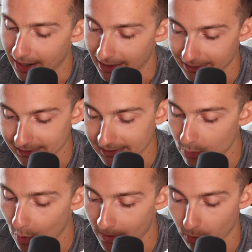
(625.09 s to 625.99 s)
I can see
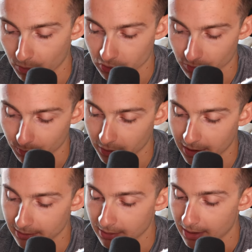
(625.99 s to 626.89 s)
when the orders were put
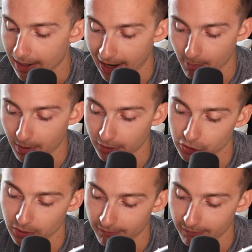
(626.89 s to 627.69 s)
in, how much,